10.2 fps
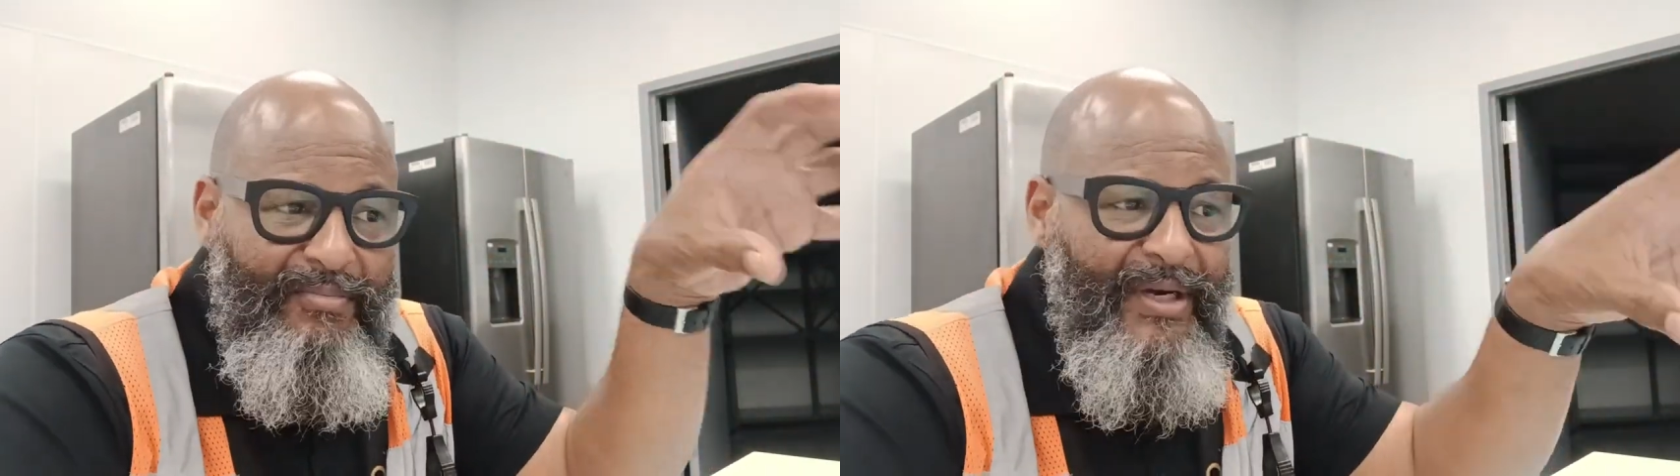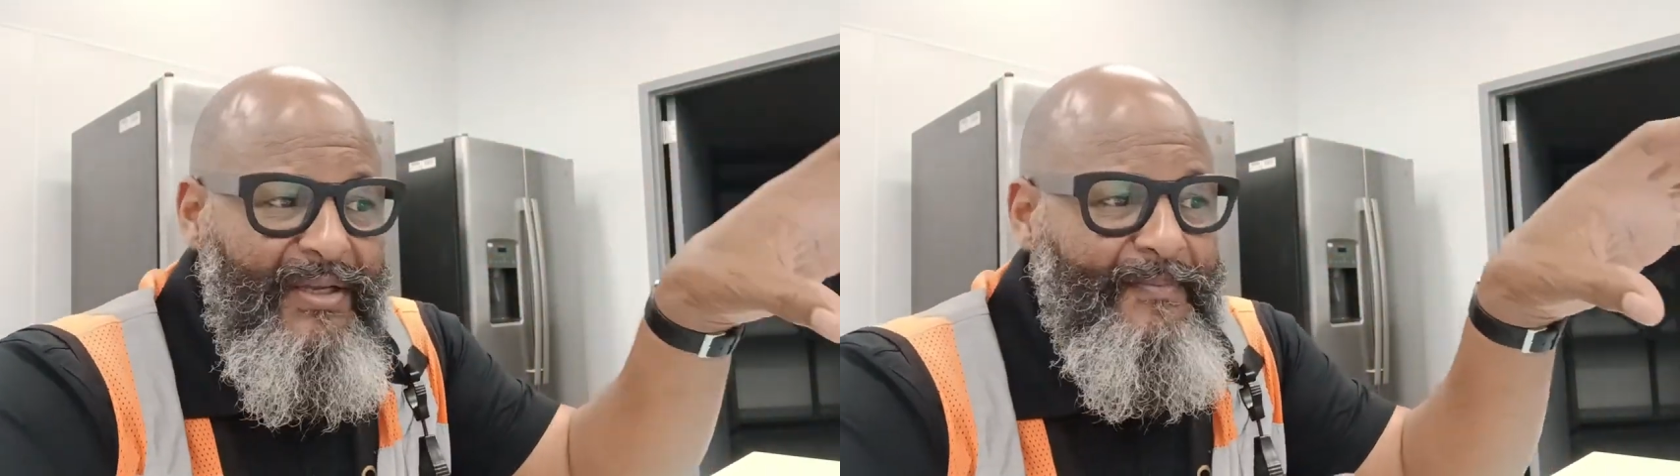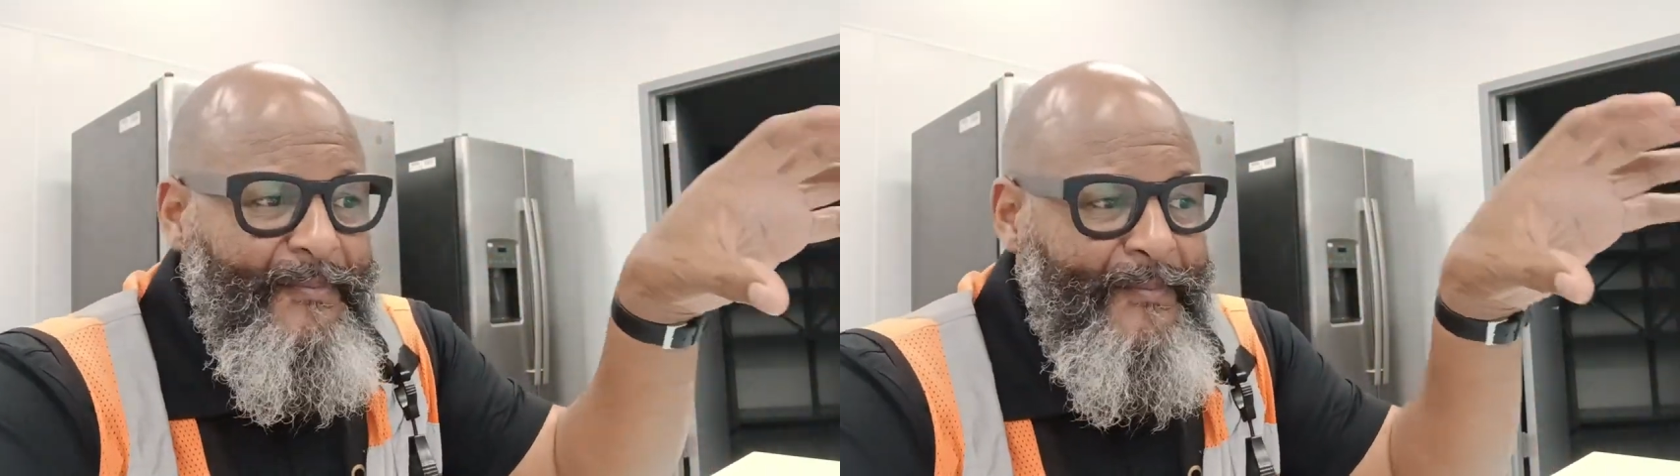But
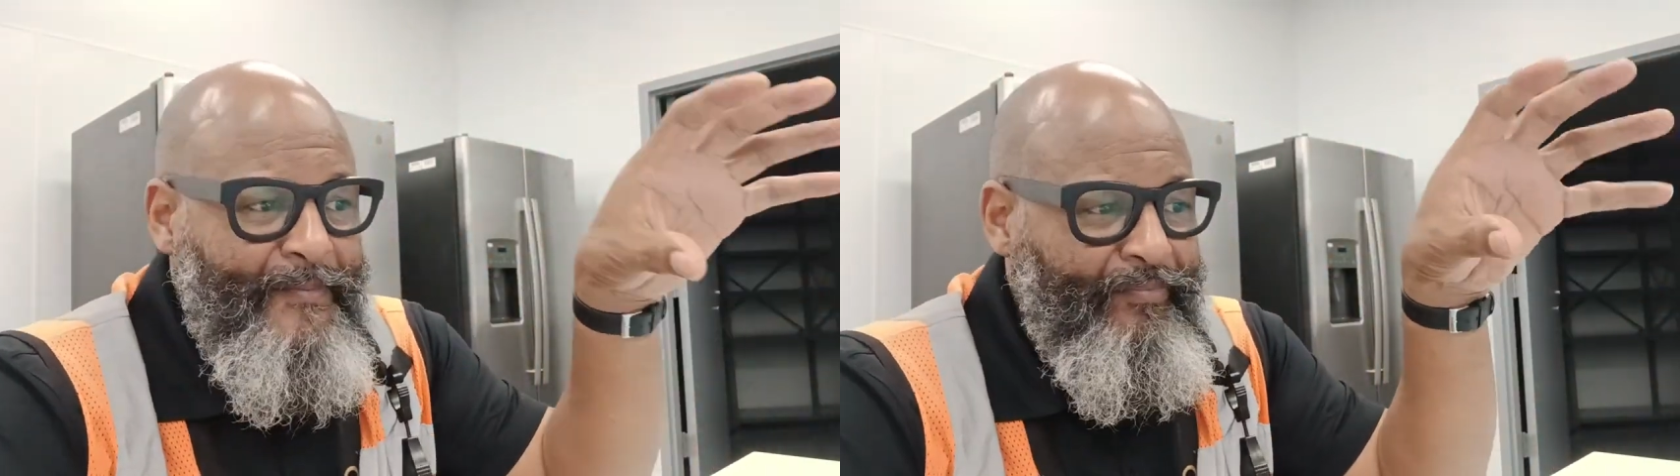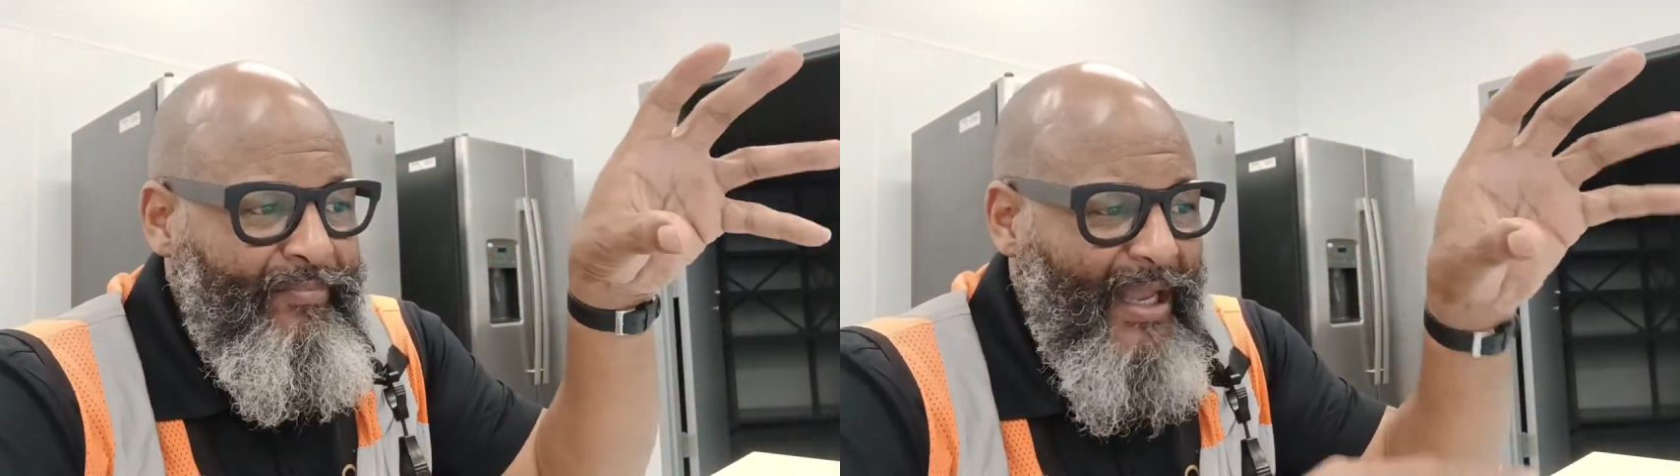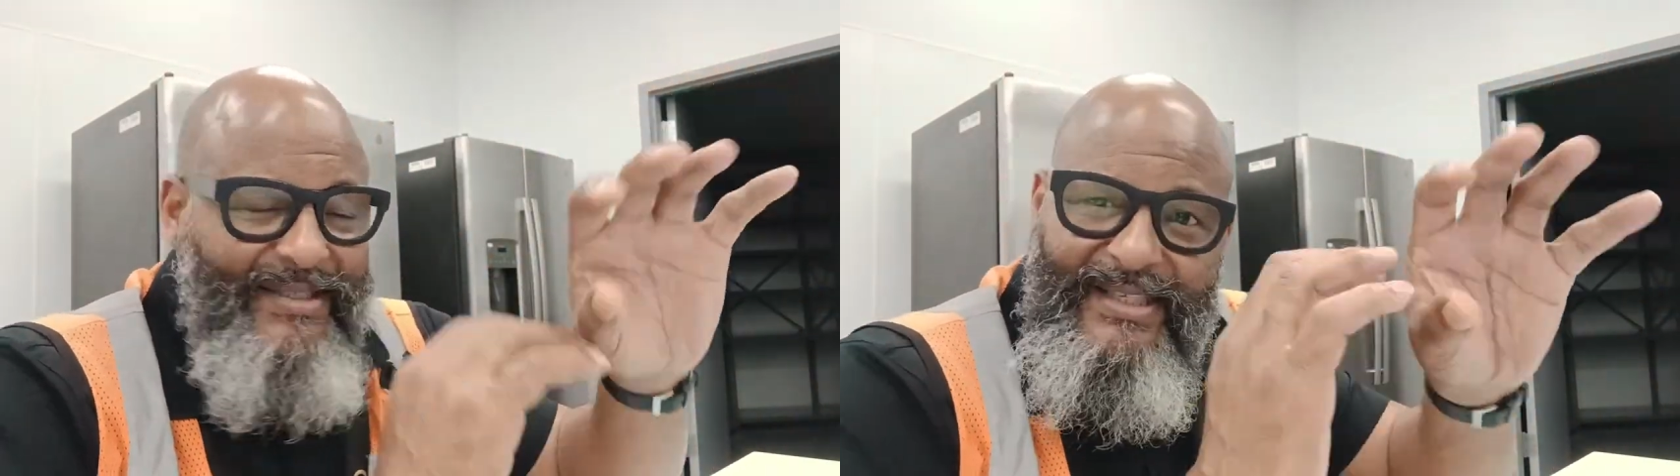
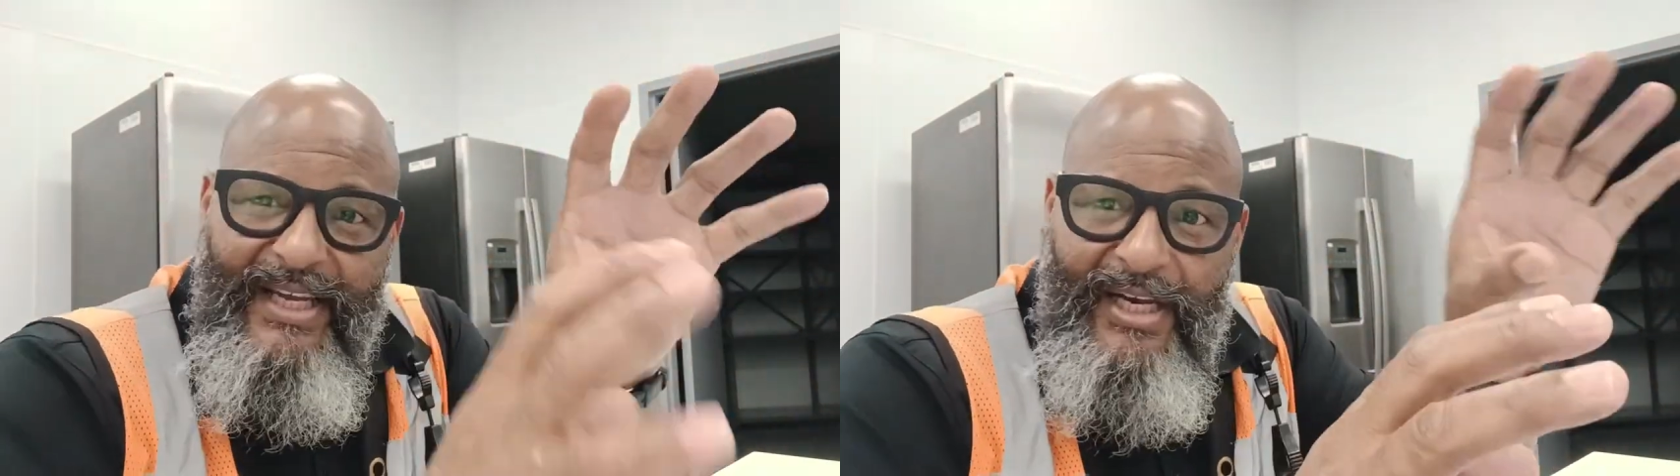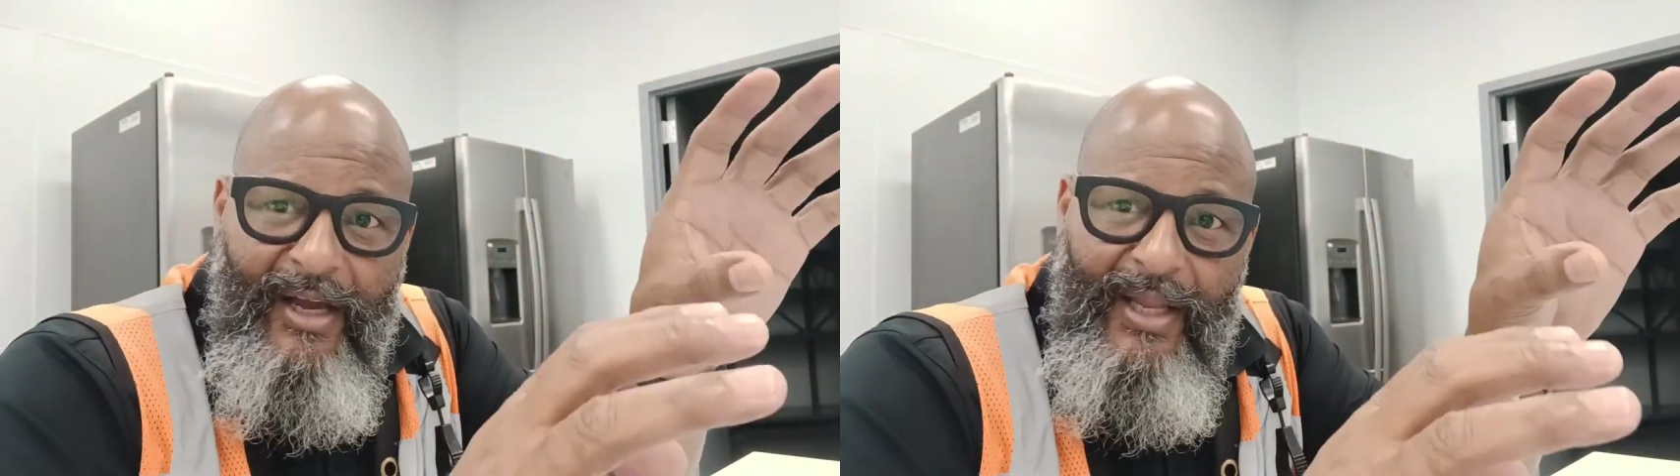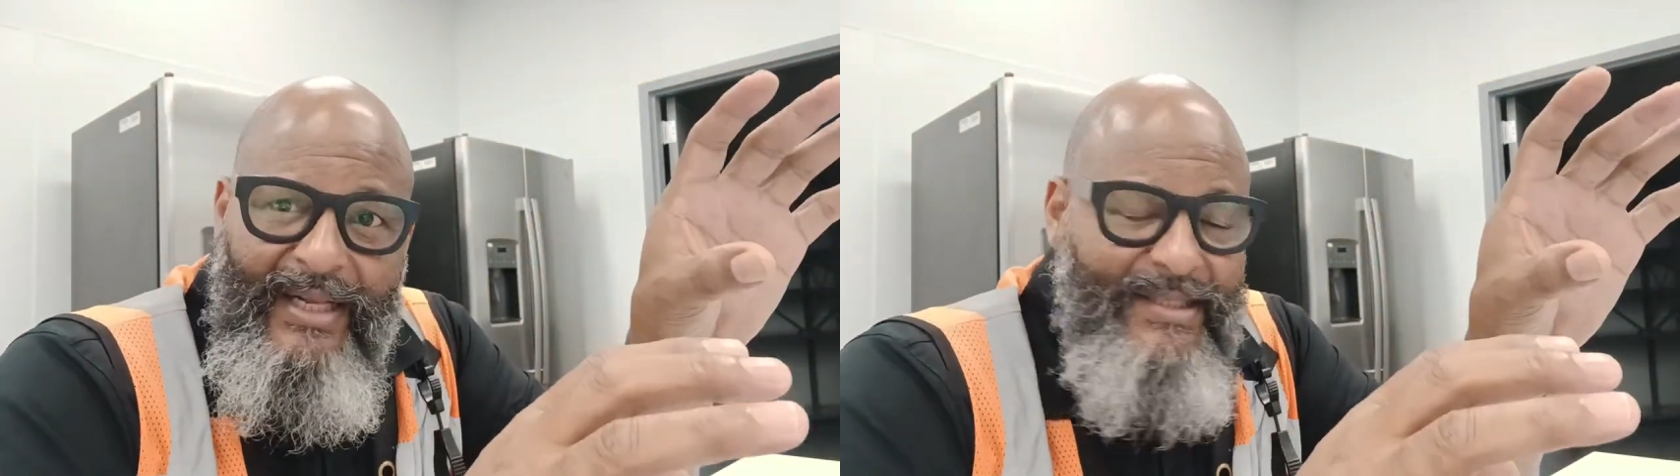I said
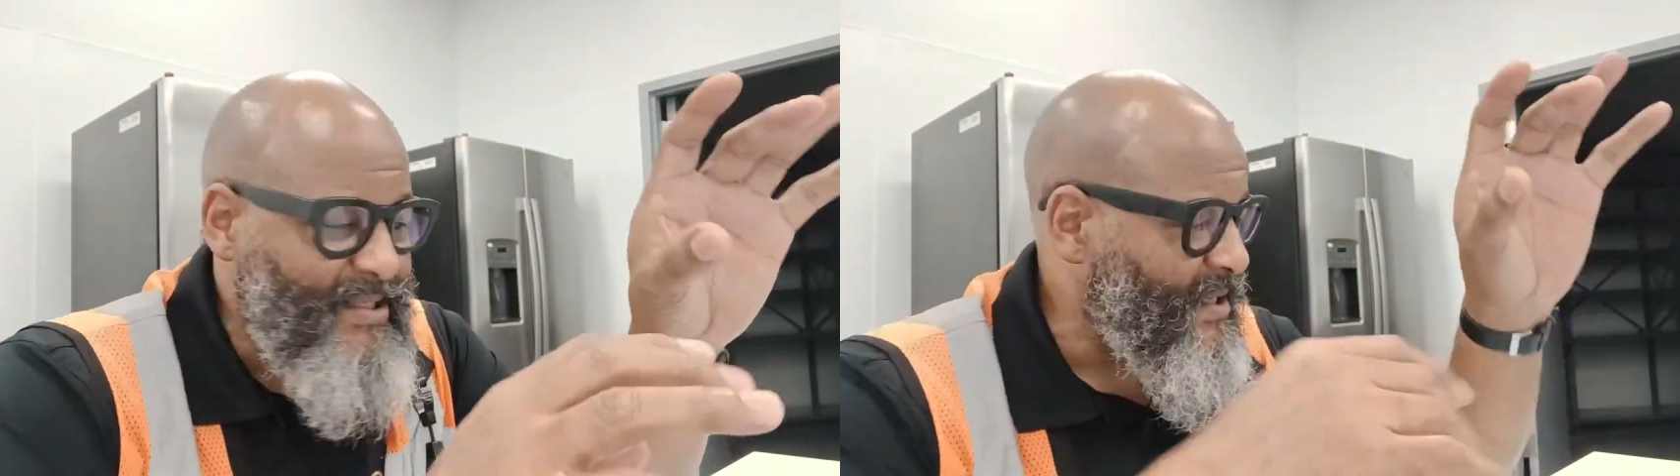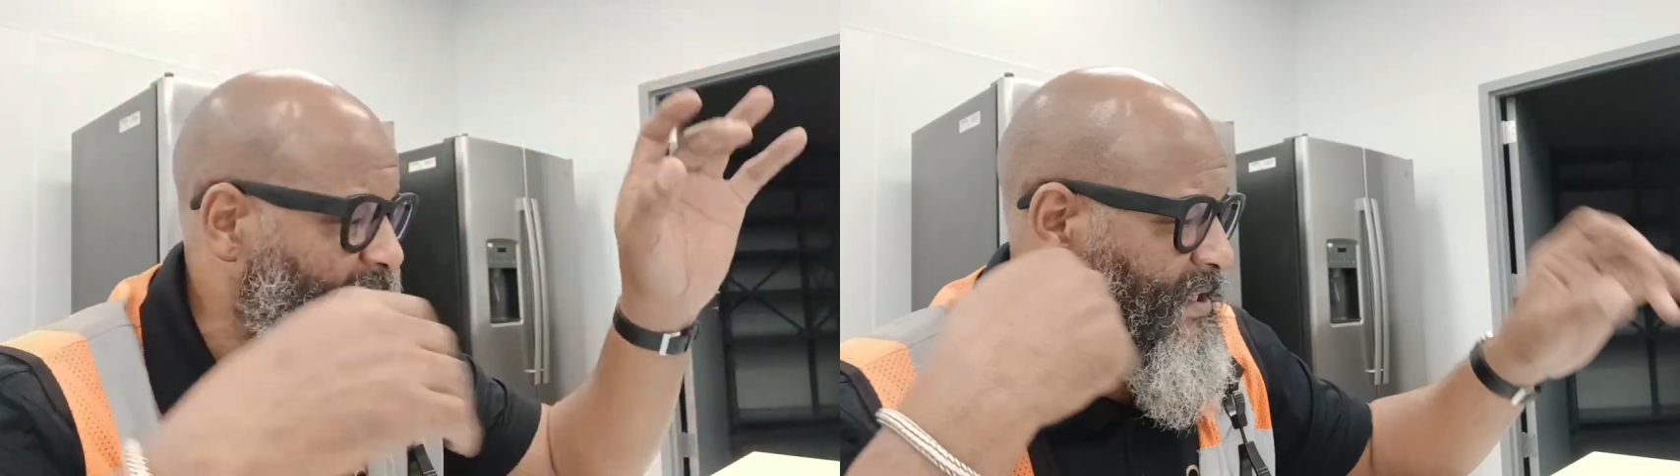all that to say